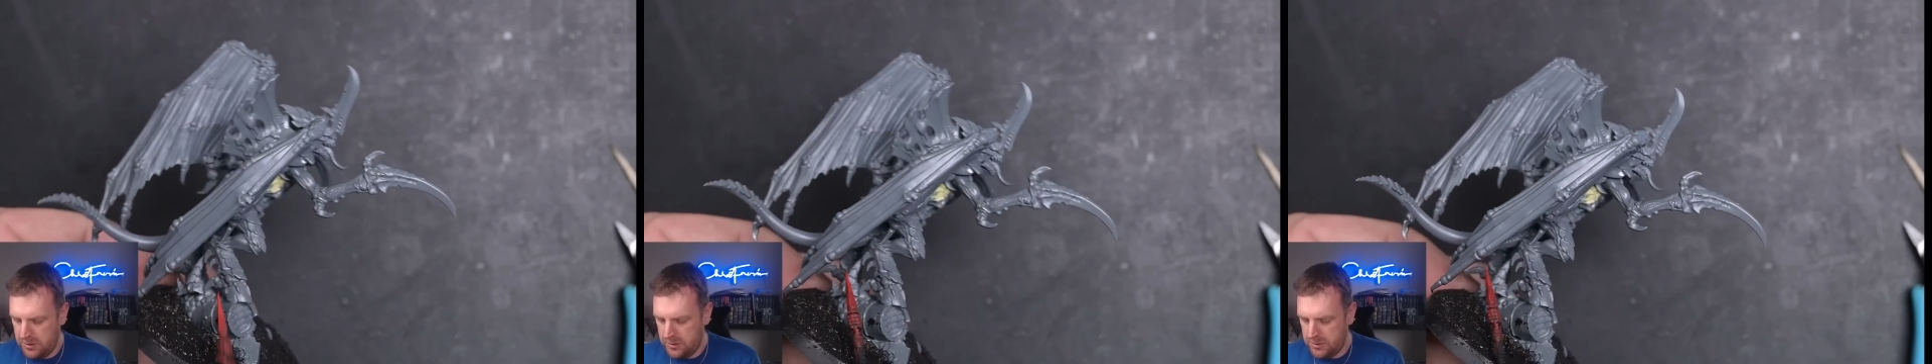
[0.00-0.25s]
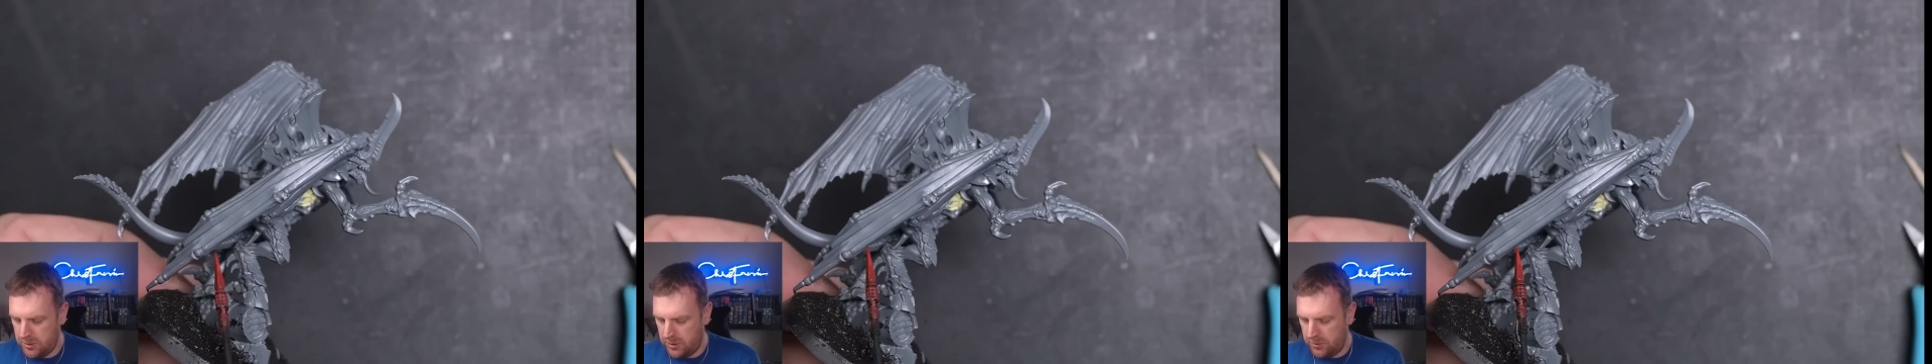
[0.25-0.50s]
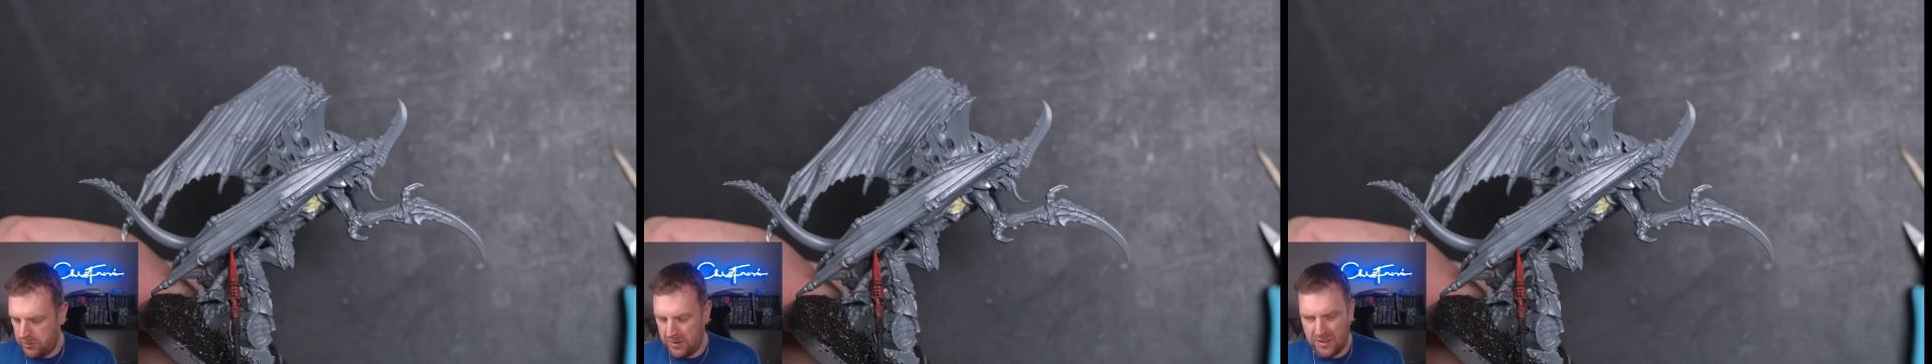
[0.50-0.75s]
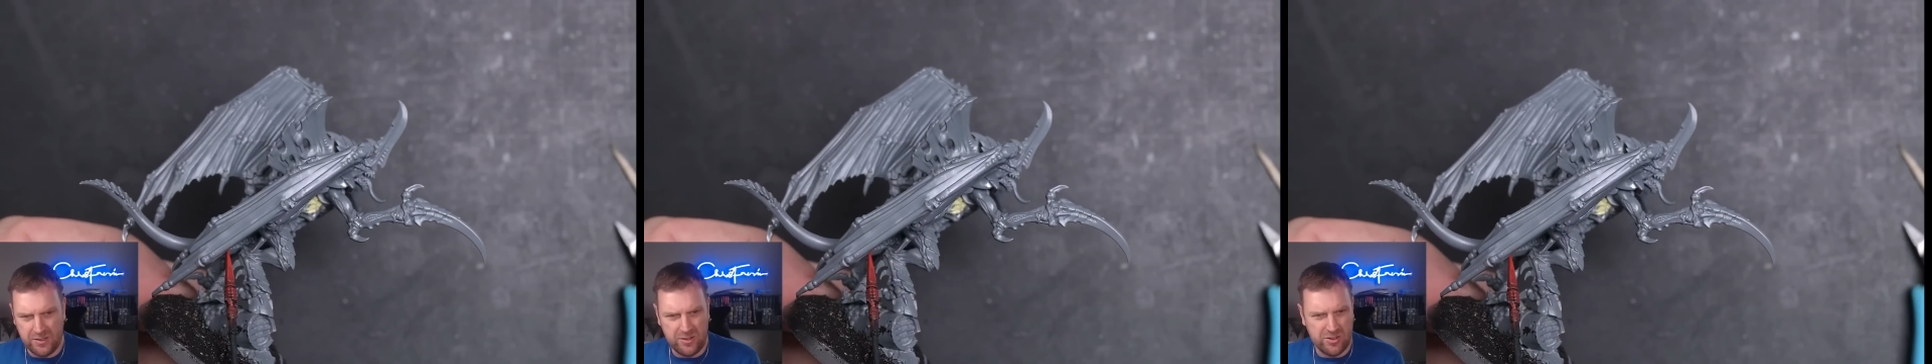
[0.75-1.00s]
So
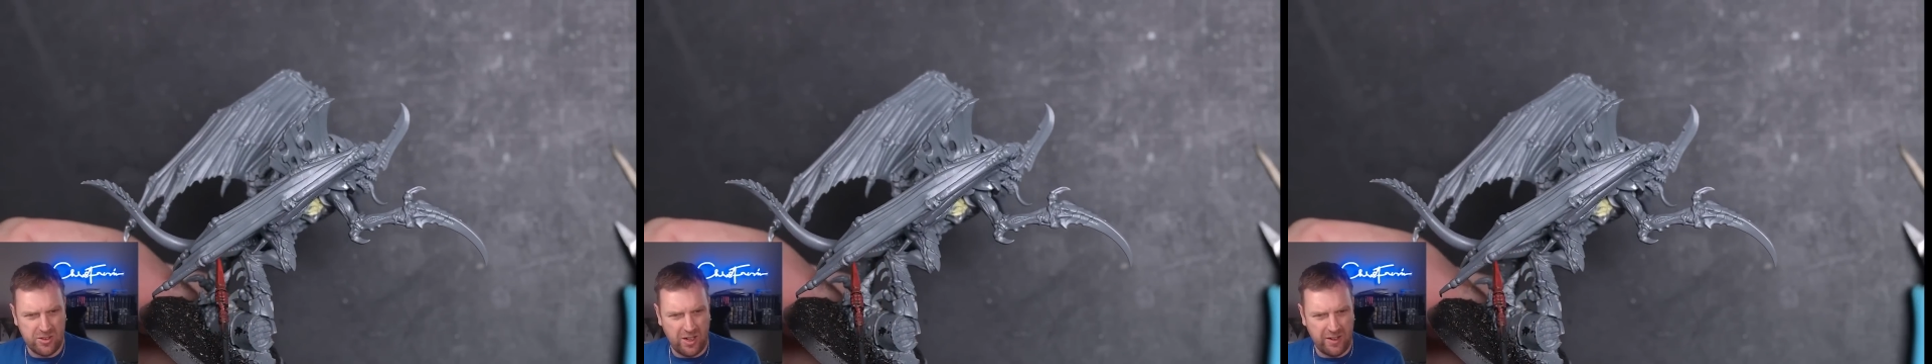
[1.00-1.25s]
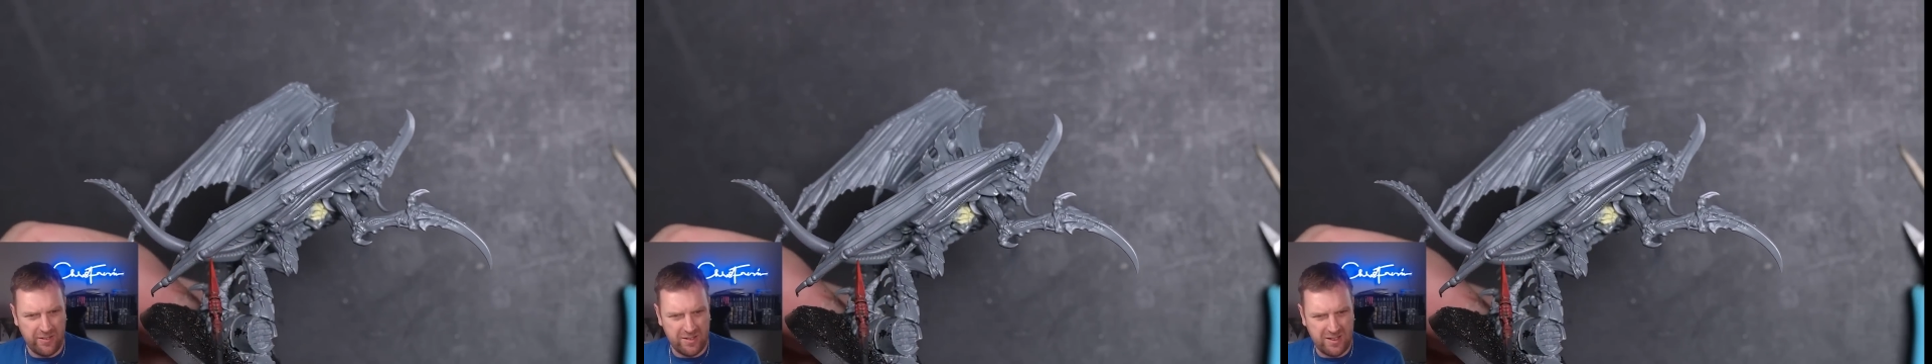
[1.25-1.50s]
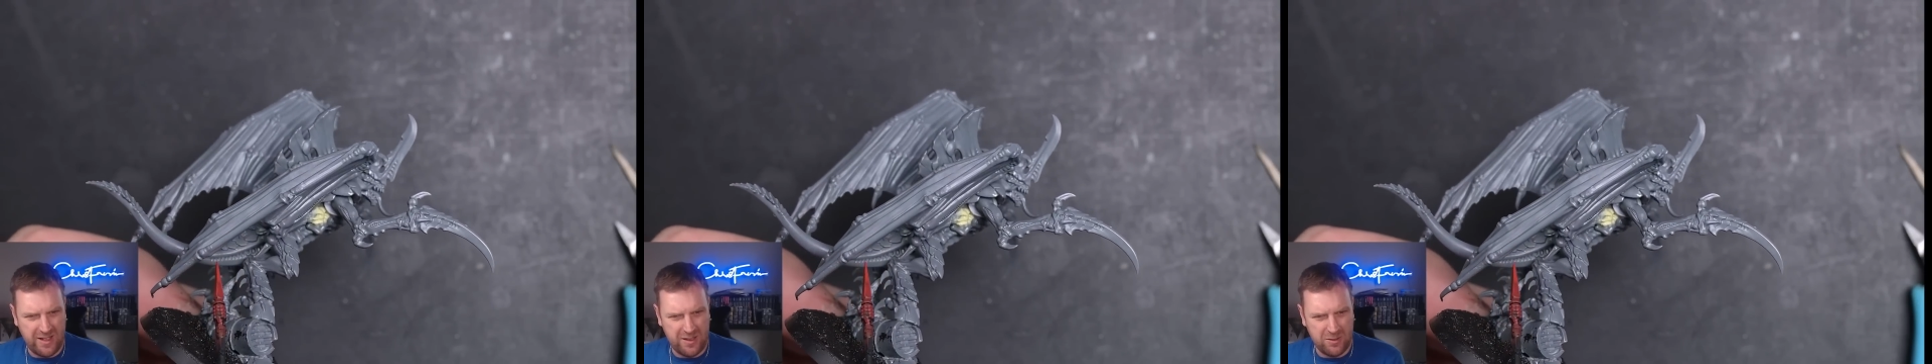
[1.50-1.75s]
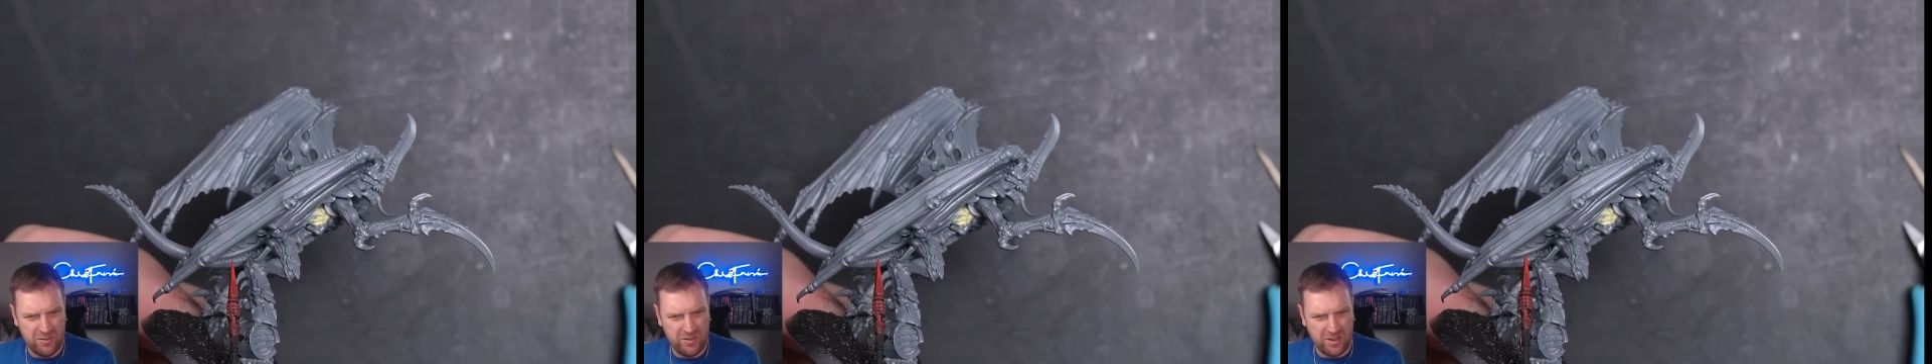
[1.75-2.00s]
just like the
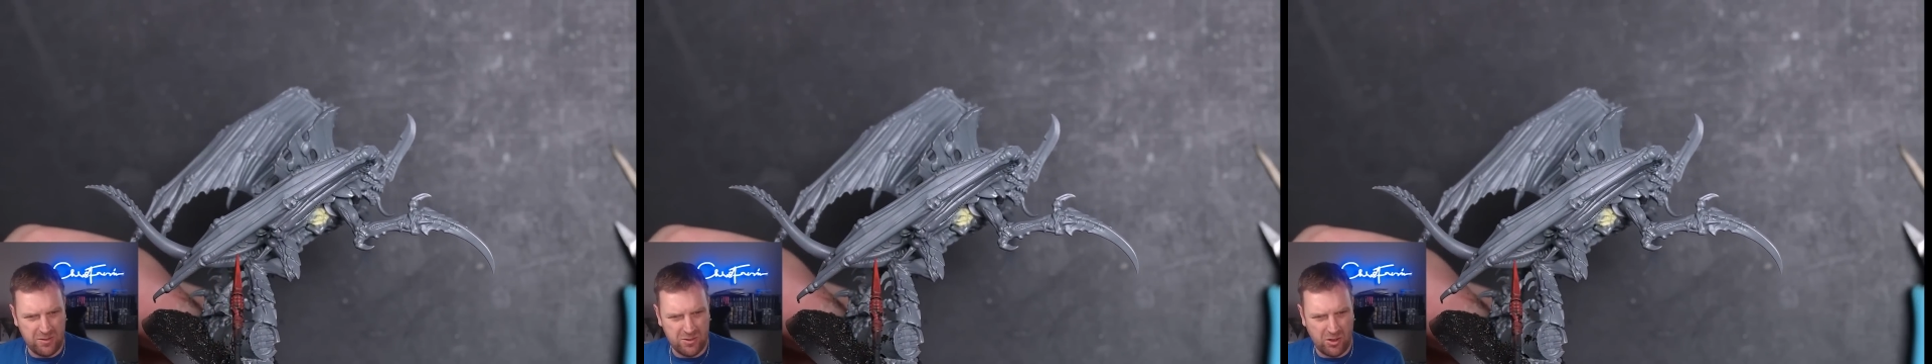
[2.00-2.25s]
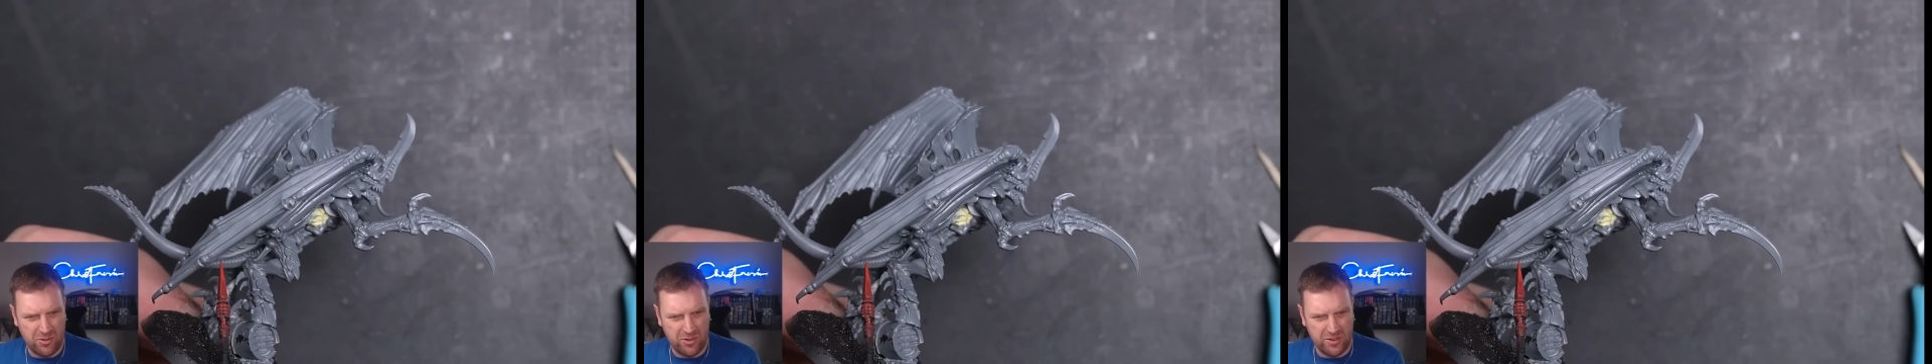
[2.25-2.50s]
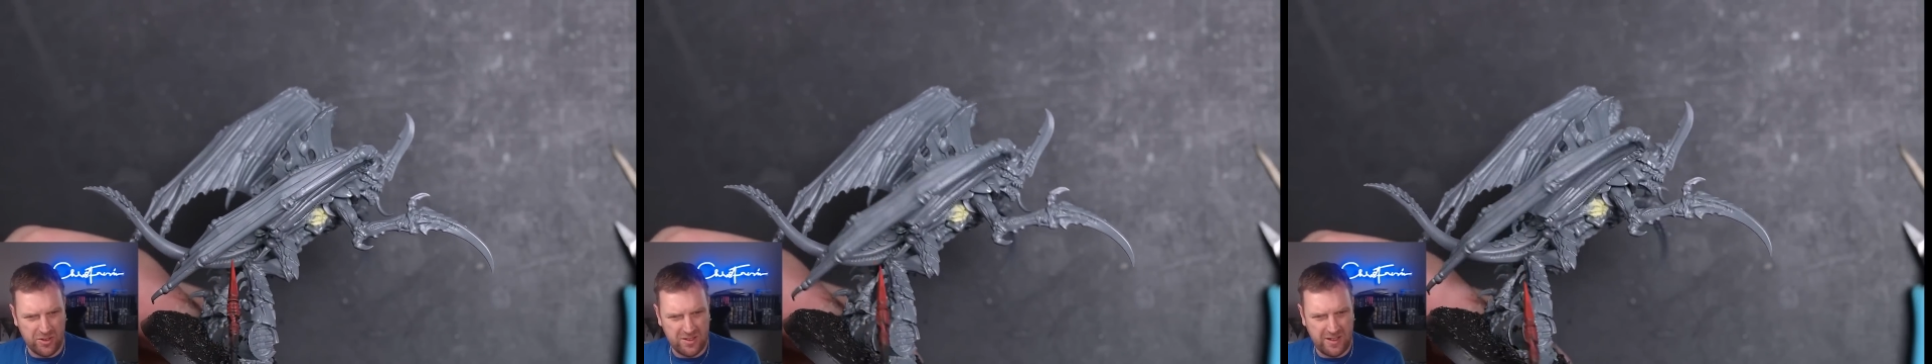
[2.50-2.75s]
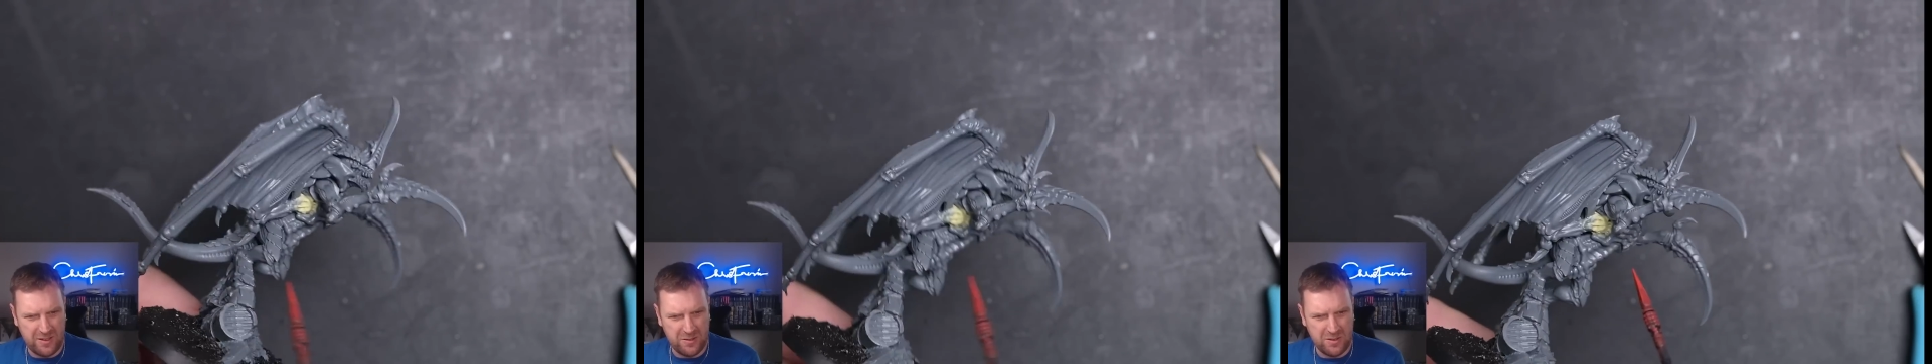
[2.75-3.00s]
tail, those dots on the
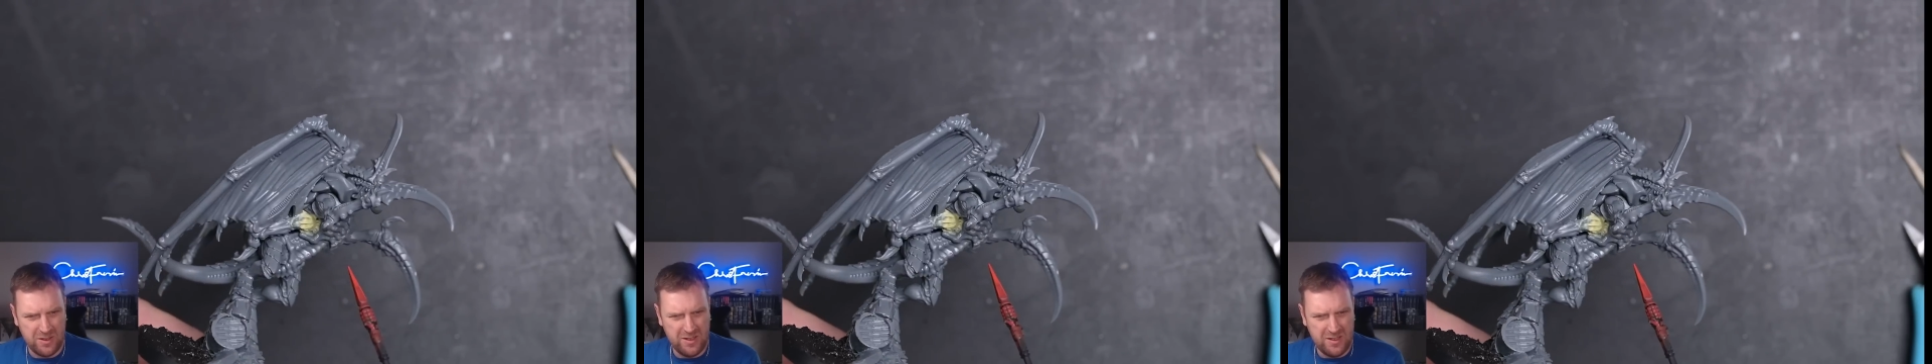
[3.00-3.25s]
tail.